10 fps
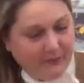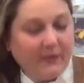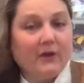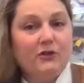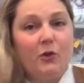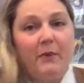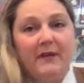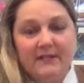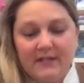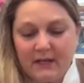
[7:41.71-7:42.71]
So my
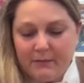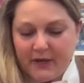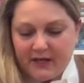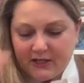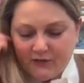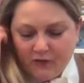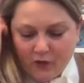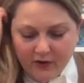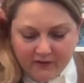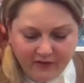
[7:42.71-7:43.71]
C bin is full
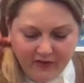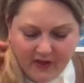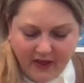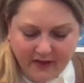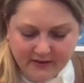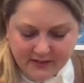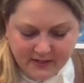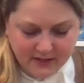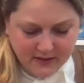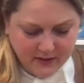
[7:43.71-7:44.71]
of things
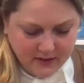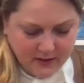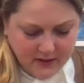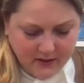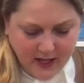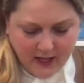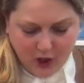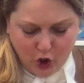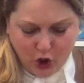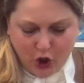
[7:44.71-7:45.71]
like
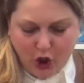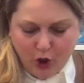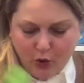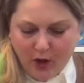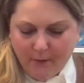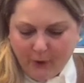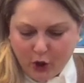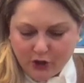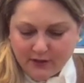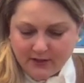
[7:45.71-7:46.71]

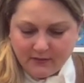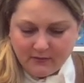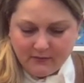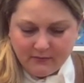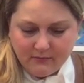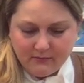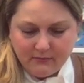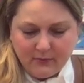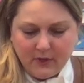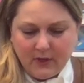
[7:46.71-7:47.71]
cucumbers
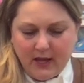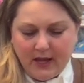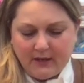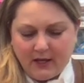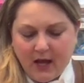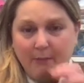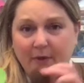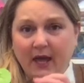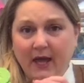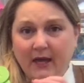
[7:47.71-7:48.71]
and
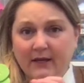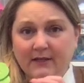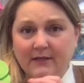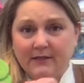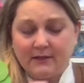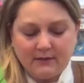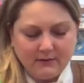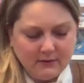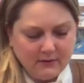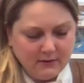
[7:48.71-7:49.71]
cupcakes,
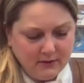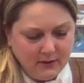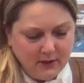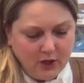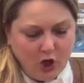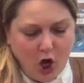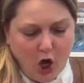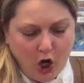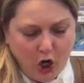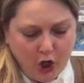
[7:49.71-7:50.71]

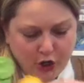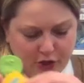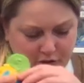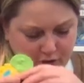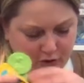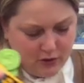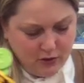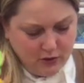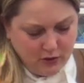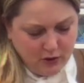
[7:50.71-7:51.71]
cars,
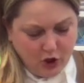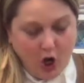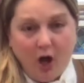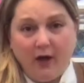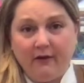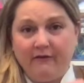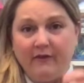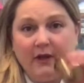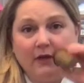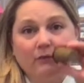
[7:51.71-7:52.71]

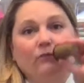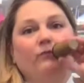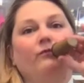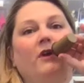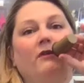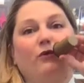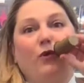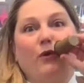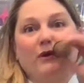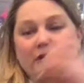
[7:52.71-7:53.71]
coffee, of
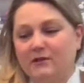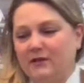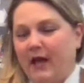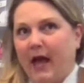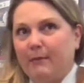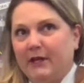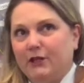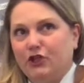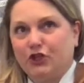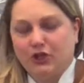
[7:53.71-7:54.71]
course,
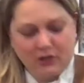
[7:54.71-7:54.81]
cabbage,